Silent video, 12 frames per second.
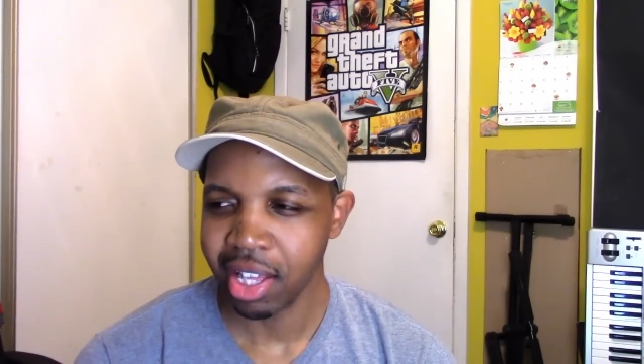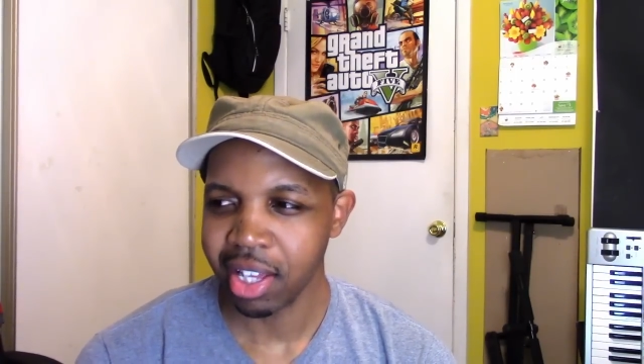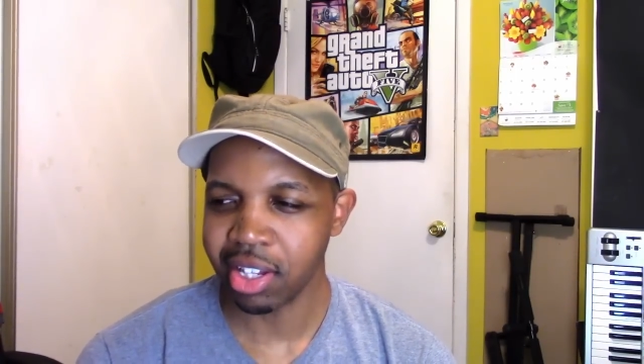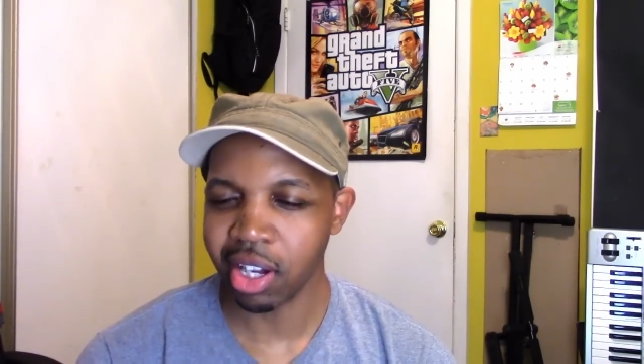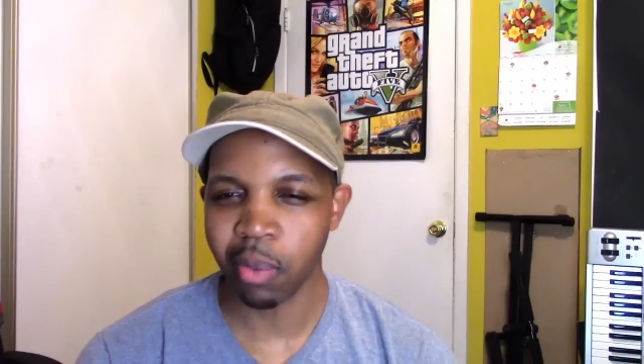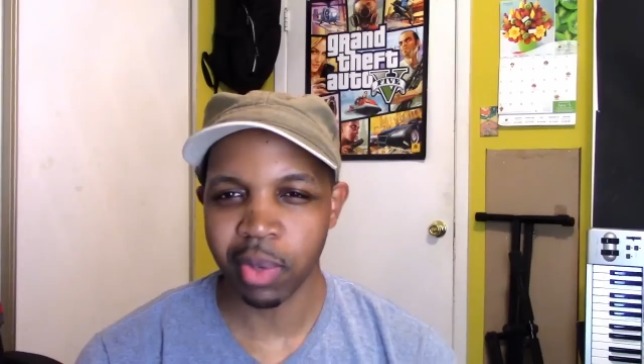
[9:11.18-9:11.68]

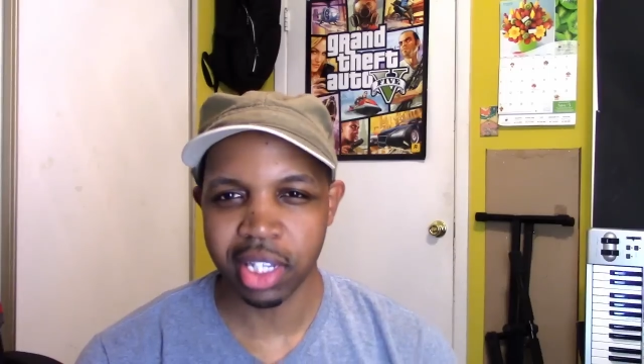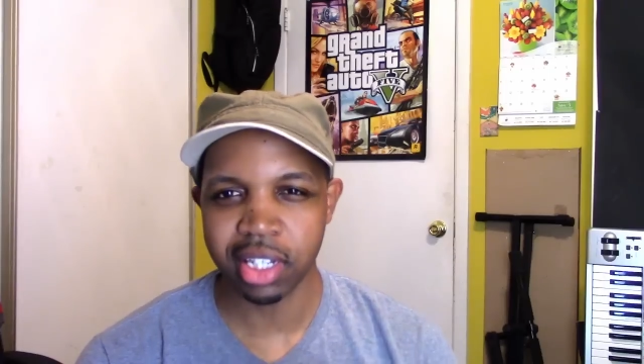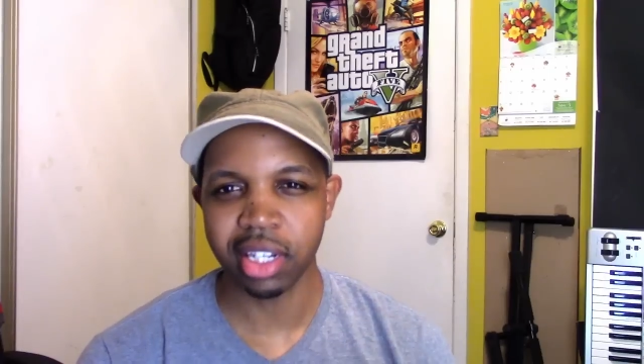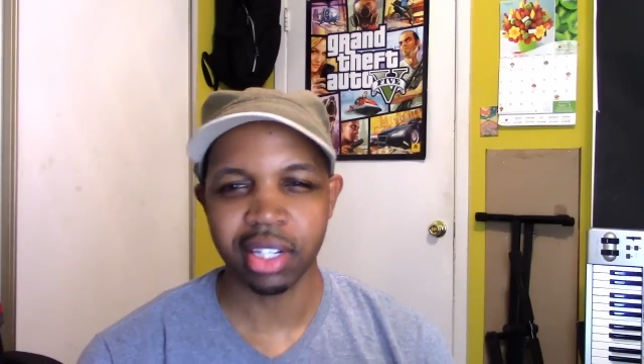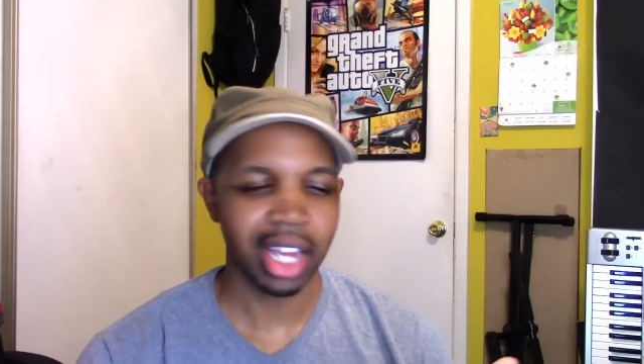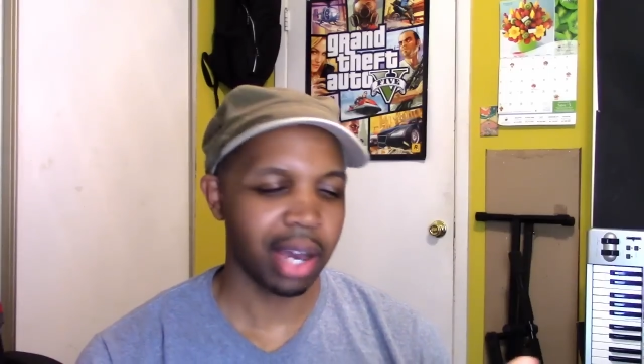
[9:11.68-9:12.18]
you know, when
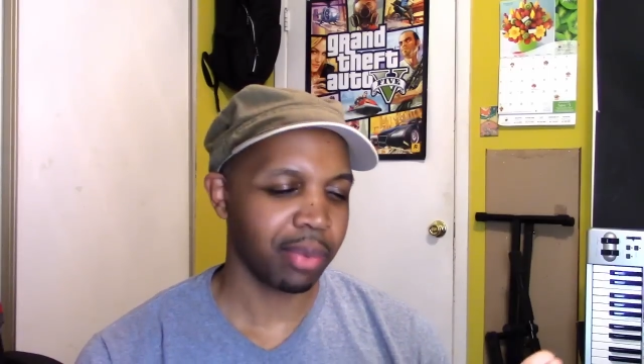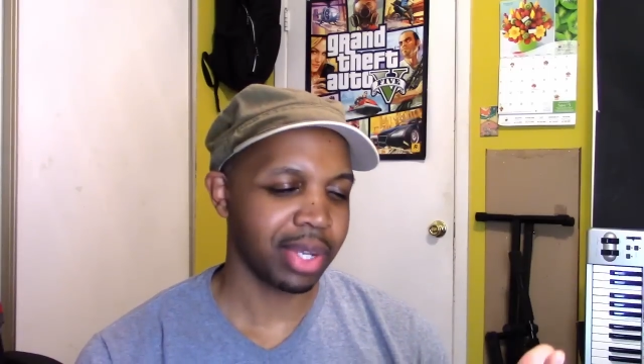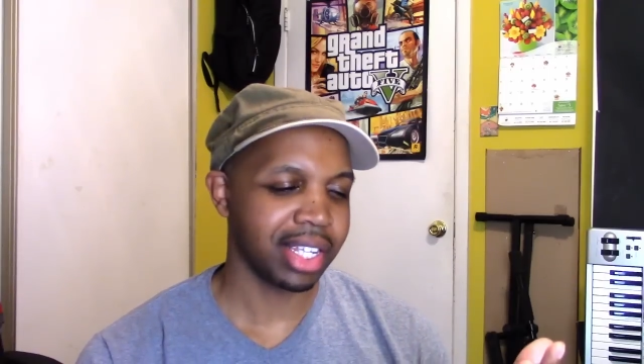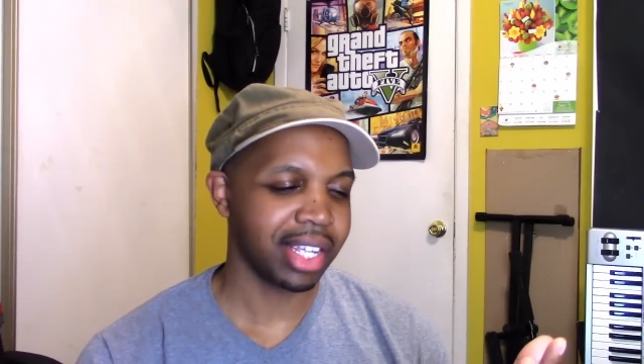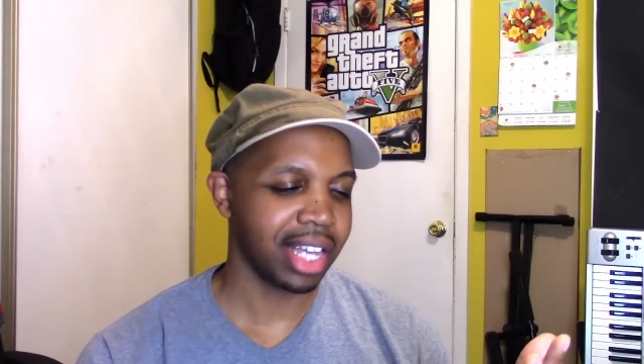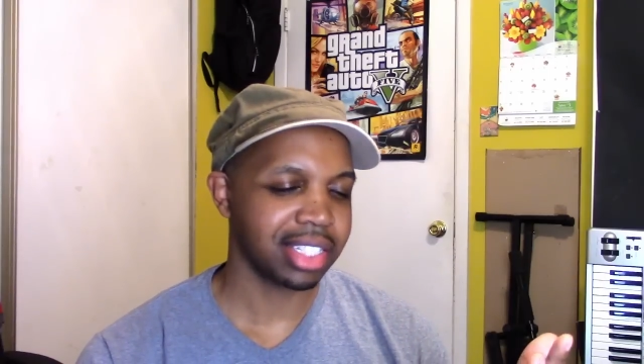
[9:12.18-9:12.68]
he now when
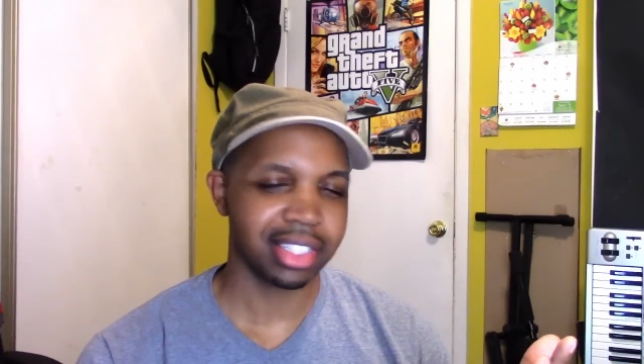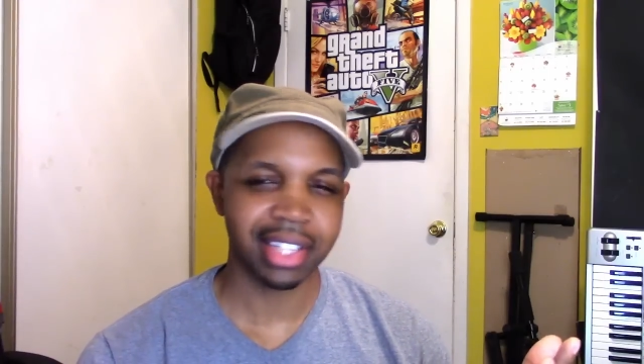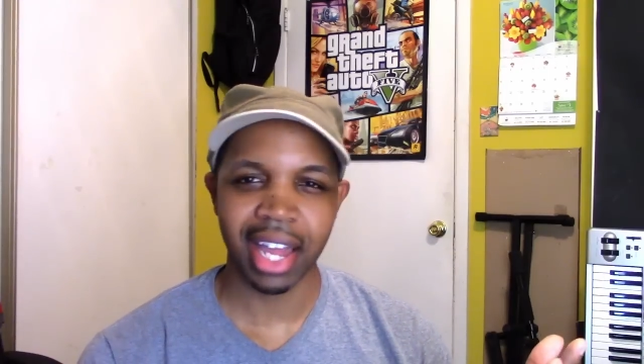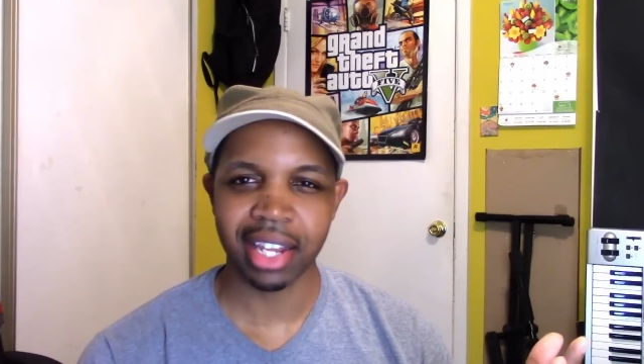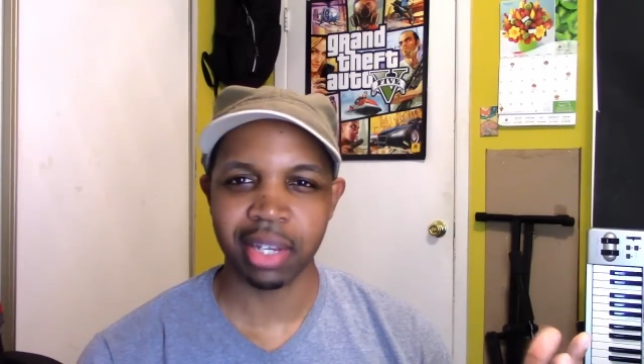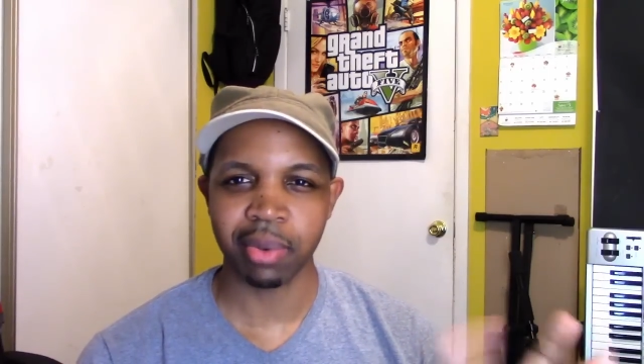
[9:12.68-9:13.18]
he catches
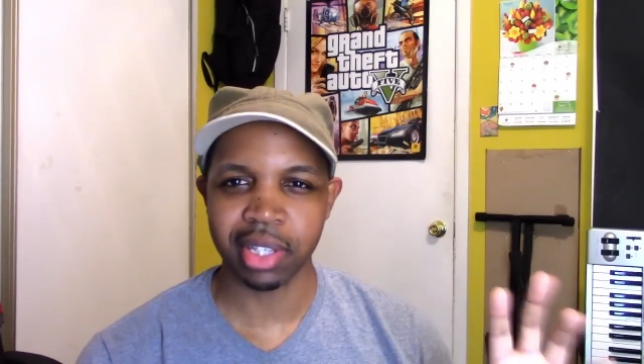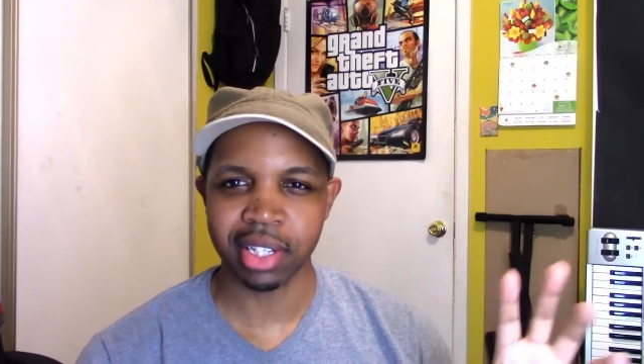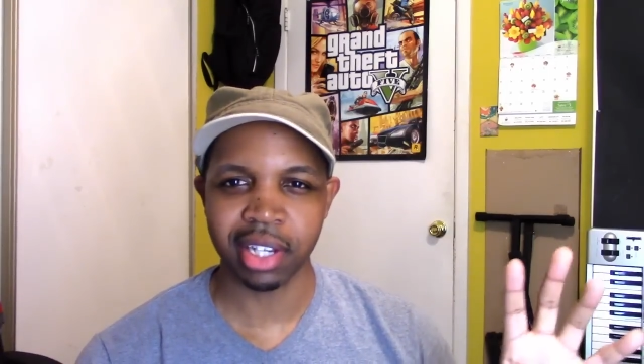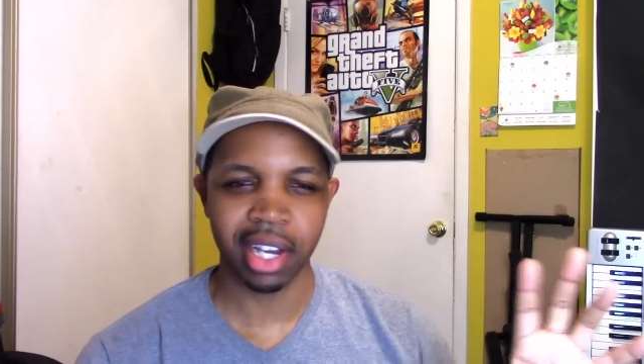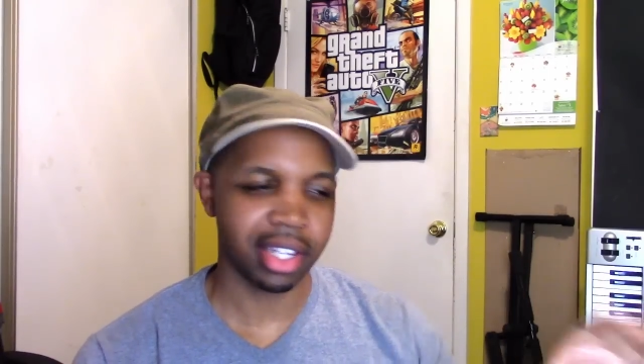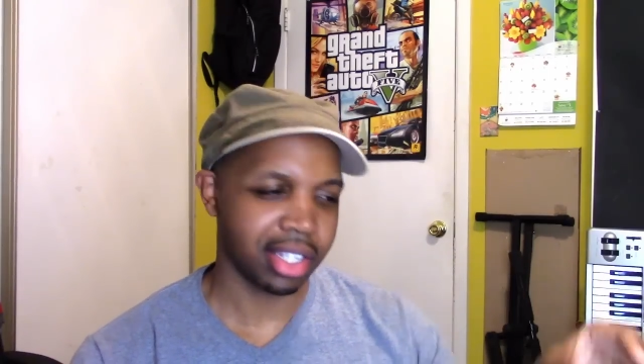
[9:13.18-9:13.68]
Natalie with the
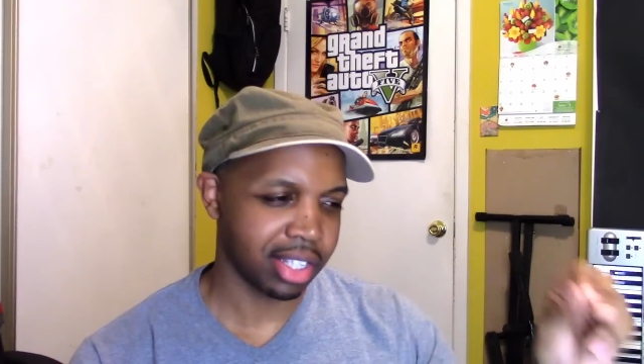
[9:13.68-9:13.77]
gun,